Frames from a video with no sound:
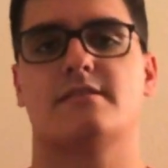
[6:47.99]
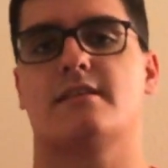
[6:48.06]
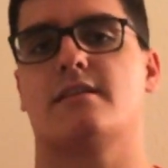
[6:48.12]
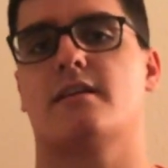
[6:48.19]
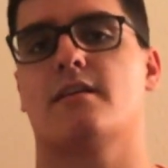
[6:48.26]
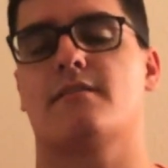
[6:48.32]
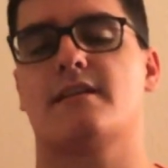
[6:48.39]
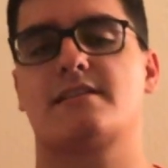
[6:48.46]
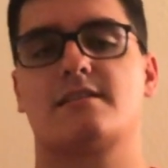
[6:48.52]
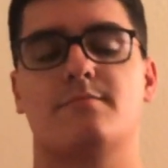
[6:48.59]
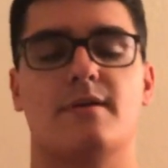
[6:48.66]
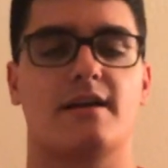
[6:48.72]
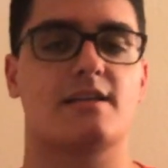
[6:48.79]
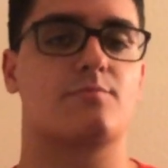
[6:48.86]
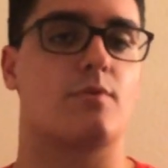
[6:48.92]
and that's the
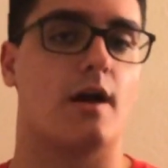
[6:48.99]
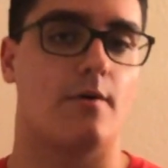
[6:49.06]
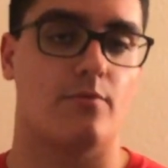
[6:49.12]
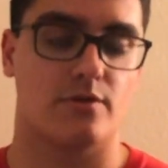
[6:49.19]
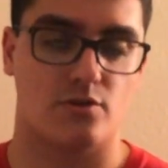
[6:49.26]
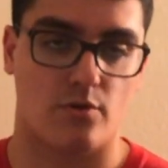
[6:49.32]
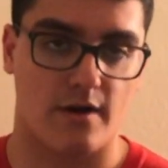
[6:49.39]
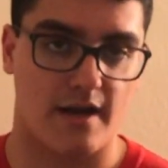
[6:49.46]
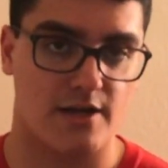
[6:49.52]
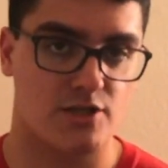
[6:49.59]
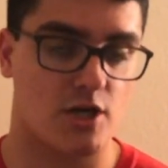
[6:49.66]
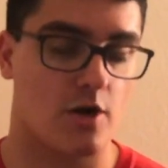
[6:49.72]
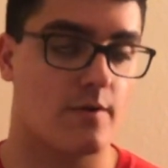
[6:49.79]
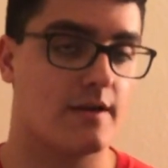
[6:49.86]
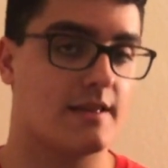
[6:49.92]
biggest problem with DoorDash
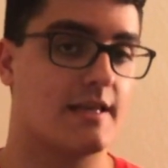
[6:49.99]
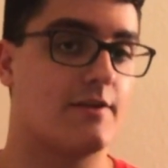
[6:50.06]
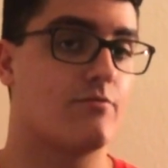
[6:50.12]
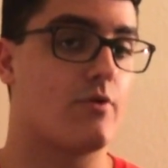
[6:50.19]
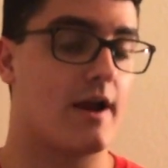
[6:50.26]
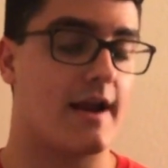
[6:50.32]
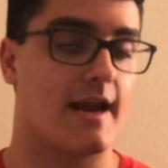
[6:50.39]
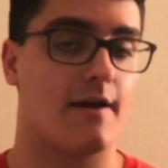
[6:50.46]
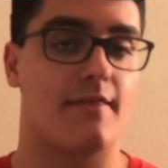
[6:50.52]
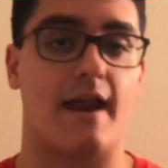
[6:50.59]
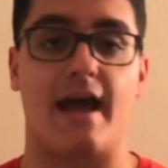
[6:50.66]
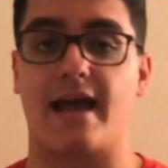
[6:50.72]
currently right now that